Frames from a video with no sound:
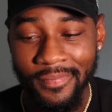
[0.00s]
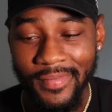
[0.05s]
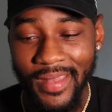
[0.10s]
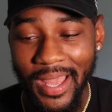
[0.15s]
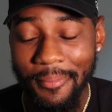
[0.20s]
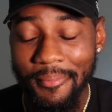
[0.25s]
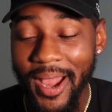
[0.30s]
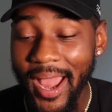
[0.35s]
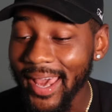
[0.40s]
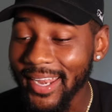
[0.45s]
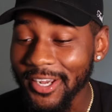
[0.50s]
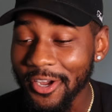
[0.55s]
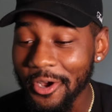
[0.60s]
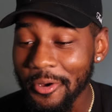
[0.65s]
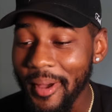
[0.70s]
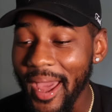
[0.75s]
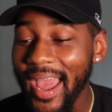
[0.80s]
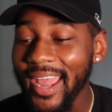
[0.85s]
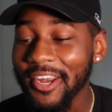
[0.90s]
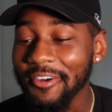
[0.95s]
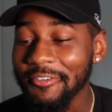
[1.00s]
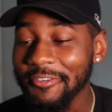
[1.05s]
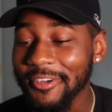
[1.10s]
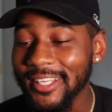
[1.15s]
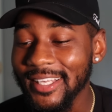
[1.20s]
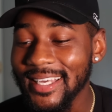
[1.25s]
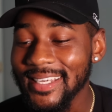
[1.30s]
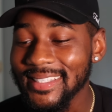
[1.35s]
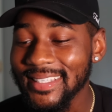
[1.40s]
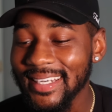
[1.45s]
I might have to go back and
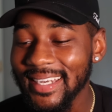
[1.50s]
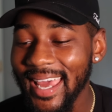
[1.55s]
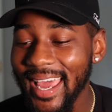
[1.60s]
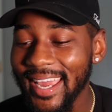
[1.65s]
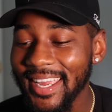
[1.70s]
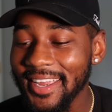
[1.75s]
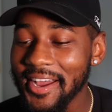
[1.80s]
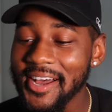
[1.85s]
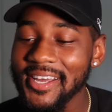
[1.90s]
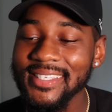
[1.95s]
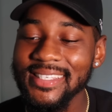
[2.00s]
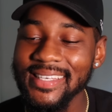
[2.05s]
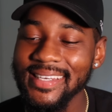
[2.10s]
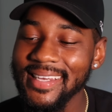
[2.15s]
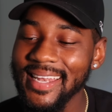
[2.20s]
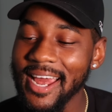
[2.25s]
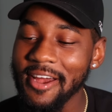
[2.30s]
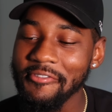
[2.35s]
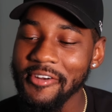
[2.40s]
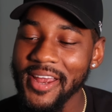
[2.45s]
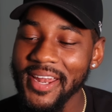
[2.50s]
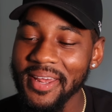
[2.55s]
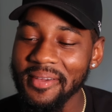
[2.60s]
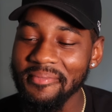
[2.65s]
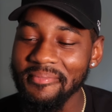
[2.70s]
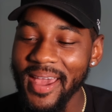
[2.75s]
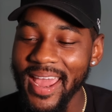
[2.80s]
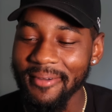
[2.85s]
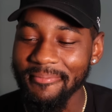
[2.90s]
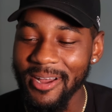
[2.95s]
re-listen to that. Y'all seen I ran it
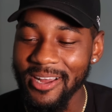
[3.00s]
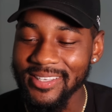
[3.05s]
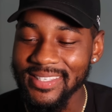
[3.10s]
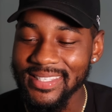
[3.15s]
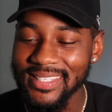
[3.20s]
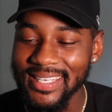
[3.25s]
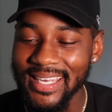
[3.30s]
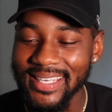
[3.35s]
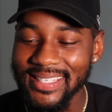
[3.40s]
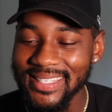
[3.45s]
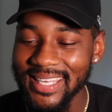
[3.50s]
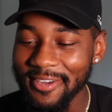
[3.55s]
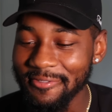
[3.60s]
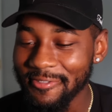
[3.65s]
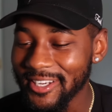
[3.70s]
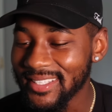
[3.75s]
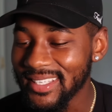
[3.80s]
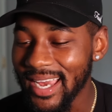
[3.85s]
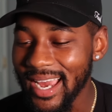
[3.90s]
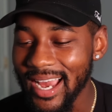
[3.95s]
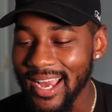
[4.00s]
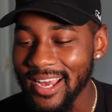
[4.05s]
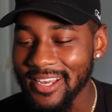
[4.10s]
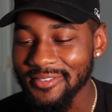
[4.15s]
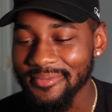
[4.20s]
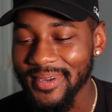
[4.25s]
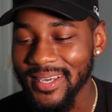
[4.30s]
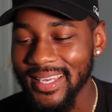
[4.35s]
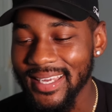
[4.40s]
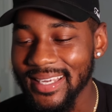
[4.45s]
back about 6 different times,
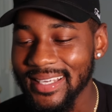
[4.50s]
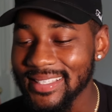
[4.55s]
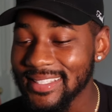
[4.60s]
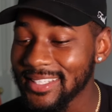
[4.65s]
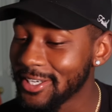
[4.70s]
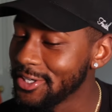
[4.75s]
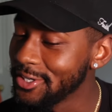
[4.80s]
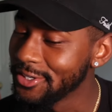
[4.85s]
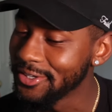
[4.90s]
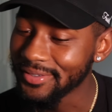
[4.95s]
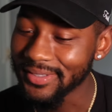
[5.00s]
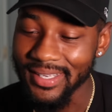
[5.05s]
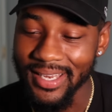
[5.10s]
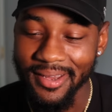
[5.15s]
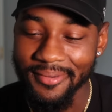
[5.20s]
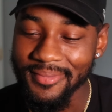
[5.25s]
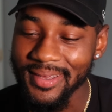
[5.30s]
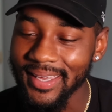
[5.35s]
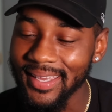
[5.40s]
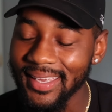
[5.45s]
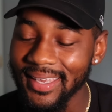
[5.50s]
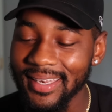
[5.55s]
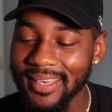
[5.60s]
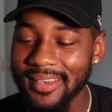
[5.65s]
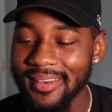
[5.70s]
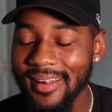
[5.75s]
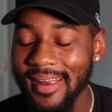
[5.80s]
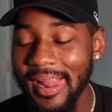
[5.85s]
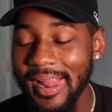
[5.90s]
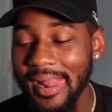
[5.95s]
my nigga. So, I
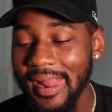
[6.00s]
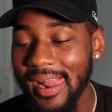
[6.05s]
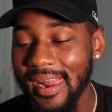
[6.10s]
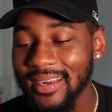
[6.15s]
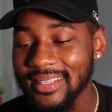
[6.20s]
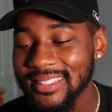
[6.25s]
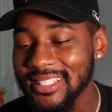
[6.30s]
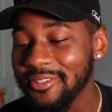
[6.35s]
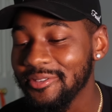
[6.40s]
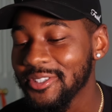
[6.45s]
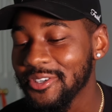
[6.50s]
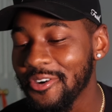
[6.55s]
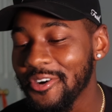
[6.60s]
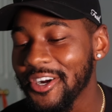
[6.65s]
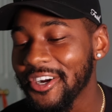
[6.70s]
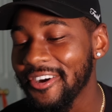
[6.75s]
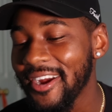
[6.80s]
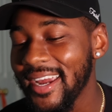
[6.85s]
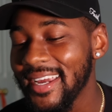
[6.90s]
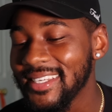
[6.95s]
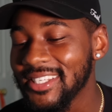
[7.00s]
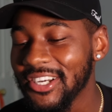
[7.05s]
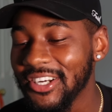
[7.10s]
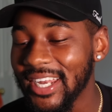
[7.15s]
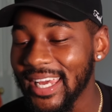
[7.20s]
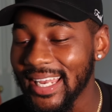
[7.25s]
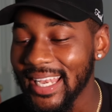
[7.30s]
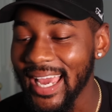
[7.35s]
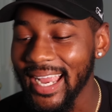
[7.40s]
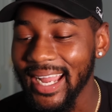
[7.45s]
mean, she was going crazy on
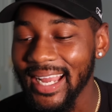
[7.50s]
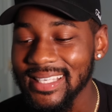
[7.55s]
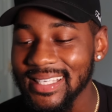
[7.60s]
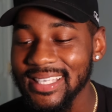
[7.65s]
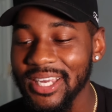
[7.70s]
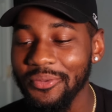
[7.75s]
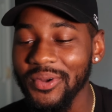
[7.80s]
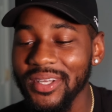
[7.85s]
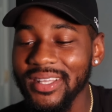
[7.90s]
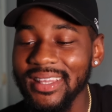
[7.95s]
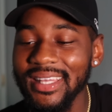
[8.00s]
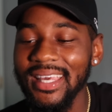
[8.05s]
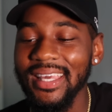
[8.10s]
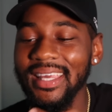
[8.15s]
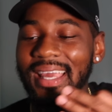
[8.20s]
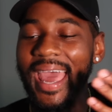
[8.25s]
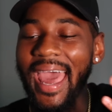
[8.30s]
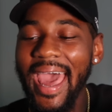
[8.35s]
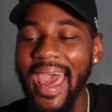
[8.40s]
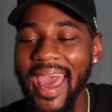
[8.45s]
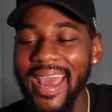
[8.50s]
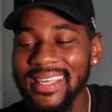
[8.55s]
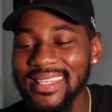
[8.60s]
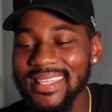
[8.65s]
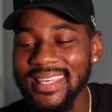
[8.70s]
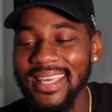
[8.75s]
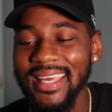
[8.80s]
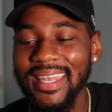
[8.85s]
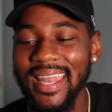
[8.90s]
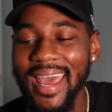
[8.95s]
that. Like I said, with the
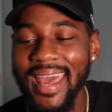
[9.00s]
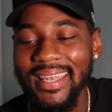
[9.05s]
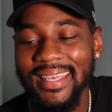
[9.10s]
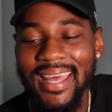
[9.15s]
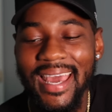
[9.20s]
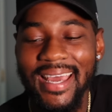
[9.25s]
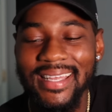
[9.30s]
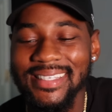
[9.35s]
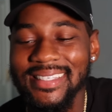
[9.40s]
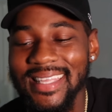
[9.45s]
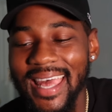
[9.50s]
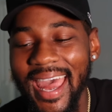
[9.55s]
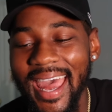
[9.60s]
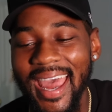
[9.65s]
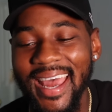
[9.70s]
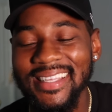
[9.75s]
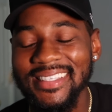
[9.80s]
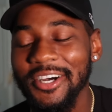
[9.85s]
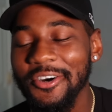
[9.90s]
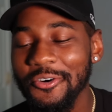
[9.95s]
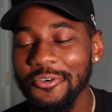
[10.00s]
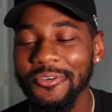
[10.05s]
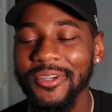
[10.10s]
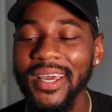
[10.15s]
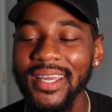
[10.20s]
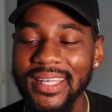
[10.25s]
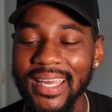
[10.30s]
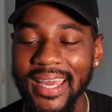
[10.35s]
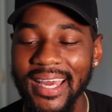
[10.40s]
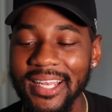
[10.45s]
accent, that just adds a whole
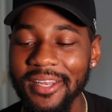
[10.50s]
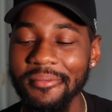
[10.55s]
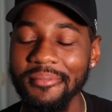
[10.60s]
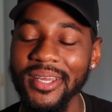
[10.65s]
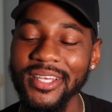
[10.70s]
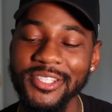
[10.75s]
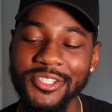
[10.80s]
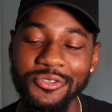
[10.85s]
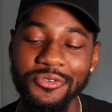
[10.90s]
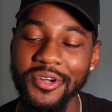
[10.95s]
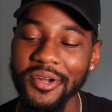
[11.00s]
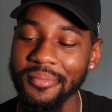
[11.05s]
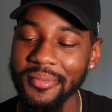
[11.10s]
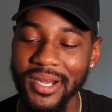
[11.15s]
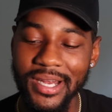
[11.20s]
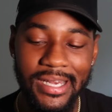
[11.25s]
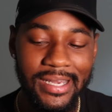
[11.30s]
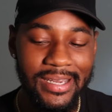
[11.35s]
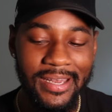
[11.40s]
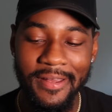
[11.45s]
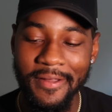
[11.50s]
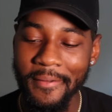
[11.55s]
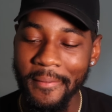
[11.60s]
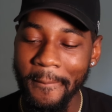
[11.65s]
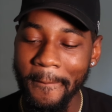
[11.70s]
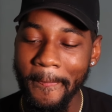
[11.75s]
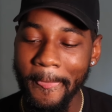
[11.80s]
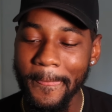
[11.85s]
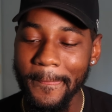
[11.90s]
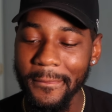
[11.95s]
nother element to it, bro.
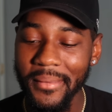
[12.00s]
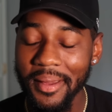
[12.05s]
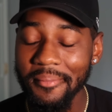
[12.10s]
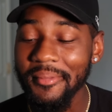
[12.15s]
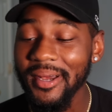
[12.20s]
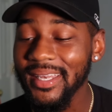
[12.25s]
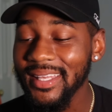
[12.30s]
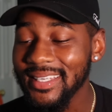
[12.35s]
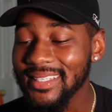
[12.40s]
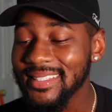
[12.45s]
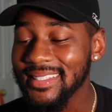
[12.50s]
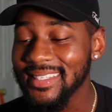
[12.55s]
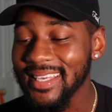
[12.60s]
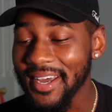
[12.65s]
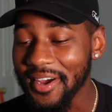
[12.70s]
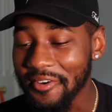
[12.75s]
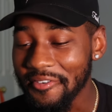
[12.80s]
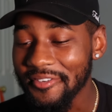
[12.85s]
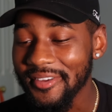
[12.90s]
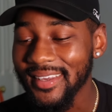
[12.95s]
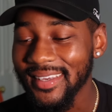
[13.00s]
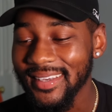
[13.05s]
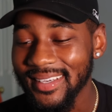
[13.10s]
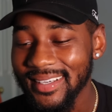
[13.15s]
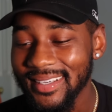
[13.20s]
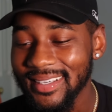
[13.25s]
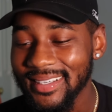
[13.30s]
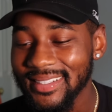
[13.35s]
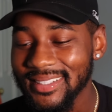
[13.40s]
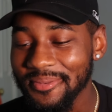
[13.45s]
That money is tough.
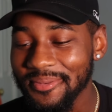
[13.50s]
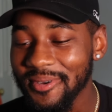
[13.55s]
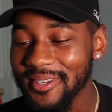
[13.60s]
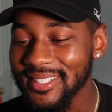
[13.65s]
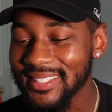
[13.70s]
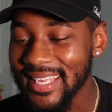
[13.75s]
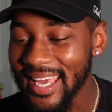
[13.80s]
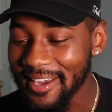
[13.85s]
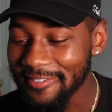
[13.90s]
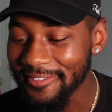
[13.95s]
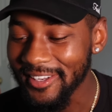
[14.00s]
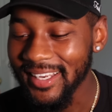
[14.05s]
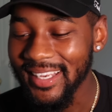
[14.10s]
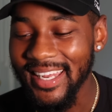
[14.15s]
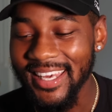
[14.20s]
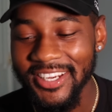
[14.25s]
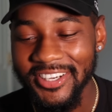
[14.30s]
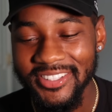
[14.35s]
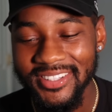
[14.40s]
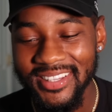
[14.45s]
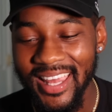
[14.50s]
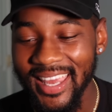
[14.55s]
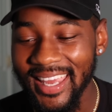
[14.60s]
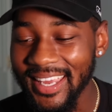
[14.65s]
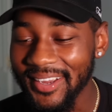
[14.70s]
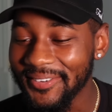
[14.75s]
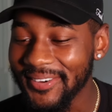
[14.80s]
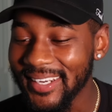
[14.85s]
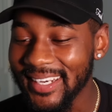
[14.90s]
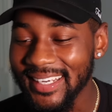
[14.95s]
You most definitely did her
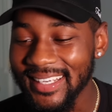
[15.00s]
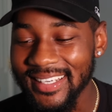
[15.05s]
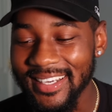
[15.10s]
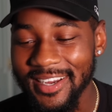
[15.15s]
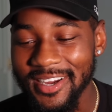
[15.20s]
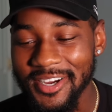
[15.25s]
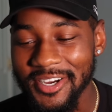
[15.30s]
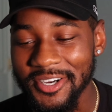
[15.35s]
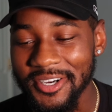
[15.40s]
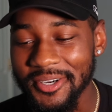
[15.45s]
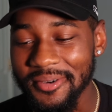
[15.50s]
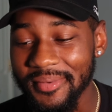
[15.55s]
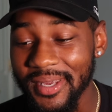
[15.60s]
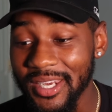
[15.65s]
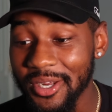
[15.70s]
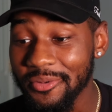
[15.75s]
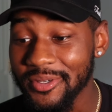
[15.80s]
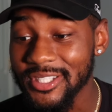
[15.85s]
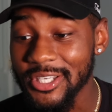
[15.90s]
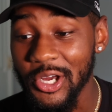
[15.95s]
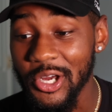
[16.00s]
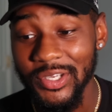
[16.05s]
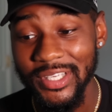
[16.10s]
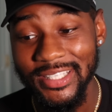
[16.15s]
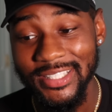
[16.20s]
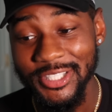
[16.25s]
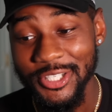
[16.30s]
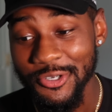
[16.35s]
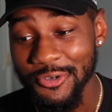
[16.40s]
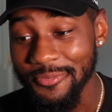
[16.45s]
thing with it. And it was
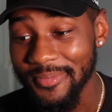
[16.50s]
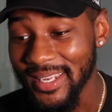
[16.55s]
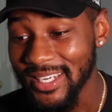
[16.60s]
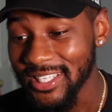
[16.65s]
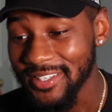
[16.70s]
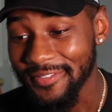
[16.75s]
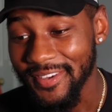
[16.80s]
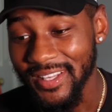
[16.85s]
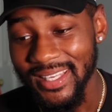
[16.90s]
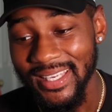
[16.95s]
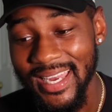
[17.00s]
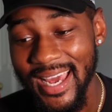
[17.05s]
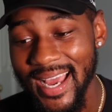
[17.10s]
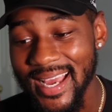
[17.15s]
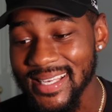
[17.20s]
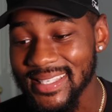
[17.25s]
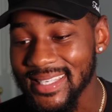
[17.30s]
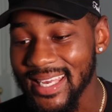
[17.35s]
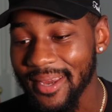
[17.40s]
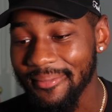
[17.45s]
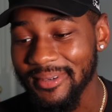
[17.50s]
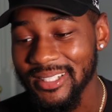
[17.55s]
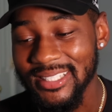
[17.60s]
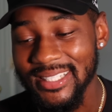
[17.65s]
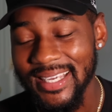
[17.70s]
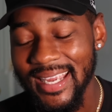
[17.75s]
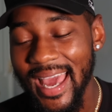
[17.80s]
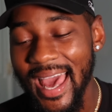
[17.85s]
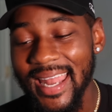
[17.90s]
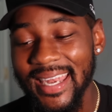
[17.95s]
only 2:59, but
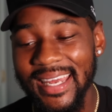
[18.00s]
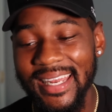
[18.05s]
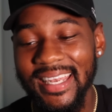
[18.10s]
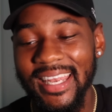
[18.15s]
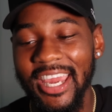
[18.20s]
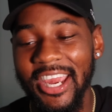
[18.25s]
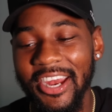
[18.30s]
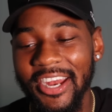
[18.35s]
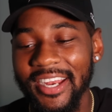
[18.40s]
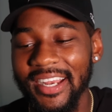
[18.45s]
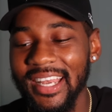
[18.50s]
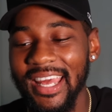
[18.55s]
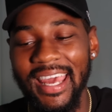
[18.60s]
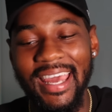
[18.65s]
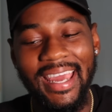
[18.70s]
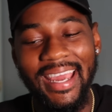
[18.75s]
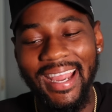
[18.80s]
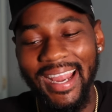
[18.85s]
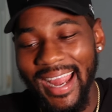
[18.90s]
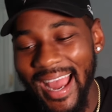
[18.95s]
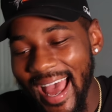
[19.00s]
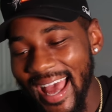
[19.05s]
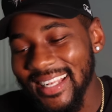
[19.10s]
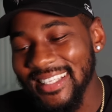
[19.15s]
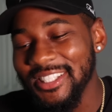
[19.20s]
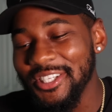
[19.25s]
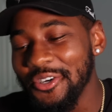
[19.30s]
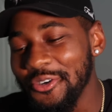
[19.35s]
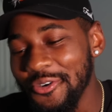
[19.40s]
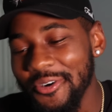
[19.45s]
she got in there, got
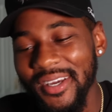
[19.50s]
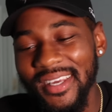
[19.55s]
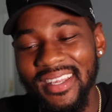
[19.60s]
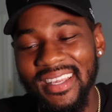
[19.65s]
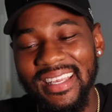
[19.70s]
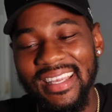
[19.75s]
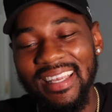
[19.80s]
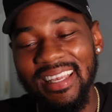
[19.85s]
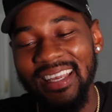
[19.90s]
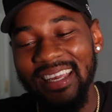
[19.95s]
to it.